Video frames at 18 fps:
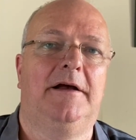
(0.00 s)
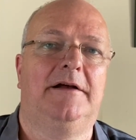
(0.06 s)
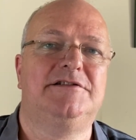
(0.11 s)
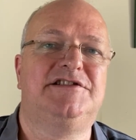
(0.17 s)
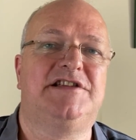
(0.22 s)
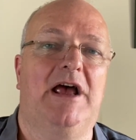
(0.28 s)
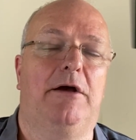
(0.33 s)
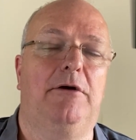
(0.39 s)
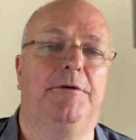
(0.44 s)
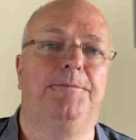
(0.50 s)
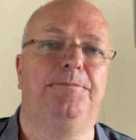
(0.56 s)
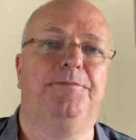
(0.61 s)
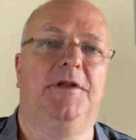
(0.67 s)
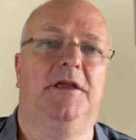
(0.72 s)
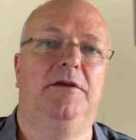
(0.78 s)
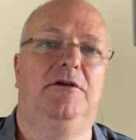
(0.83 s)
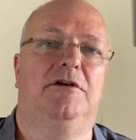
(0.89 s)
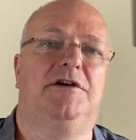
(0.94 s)
So
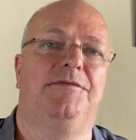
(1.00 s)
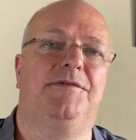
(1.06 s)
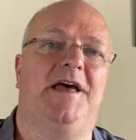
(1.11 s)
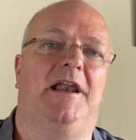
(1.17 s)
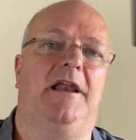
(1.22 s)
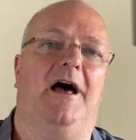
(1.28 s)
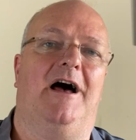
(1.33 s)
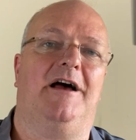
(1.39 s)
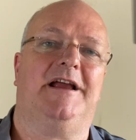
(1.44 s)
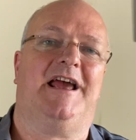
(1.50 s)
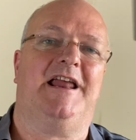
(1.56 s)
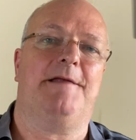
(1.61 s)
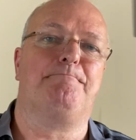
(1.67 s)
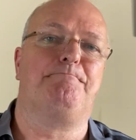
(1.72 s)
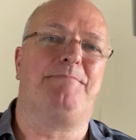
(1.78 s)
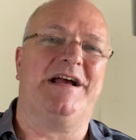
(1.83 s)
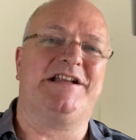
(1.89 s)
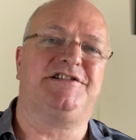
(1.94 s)
you can then get a
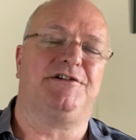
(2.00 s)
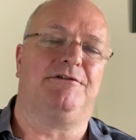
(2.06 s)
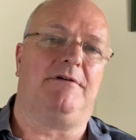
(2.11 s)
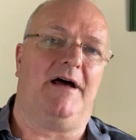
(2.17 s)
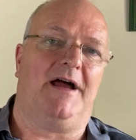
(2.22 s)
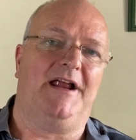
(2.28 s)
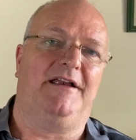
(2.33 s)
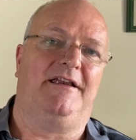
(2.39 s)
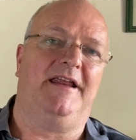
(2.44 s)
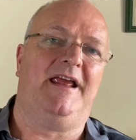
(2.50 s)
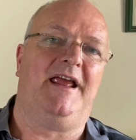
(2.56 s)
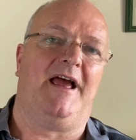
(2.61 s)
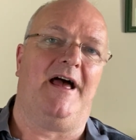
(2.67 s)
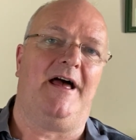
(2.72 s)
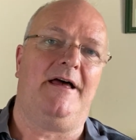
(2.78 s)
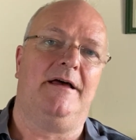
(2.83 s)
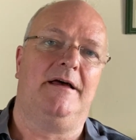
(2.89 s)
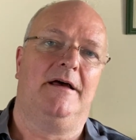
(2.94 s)
better
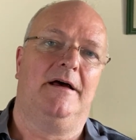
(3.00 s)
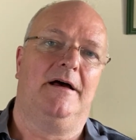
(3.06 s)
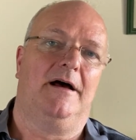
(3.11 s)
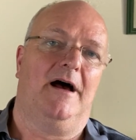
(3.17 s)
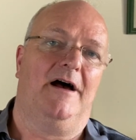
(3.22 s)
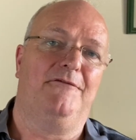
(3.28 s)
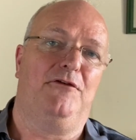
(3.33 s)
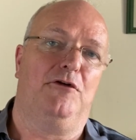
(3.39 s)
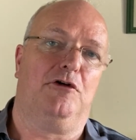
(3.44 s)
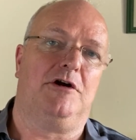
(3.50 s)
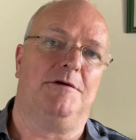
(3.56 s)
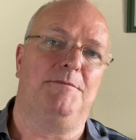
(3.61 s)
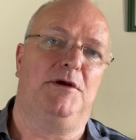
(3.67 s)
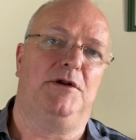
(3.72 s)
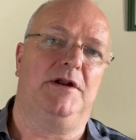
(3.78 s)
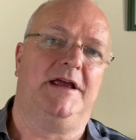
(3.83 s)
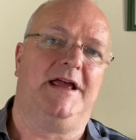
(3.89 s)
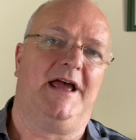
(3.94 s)
idea of your
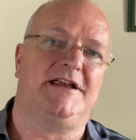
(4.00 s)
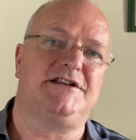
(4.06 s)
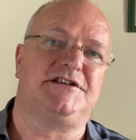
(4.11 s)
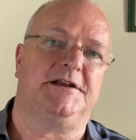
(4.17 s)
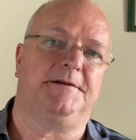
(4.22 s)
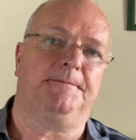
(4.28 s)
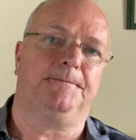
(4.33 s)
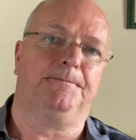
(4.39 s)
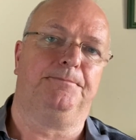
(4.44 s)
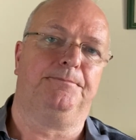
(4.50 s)
communicating.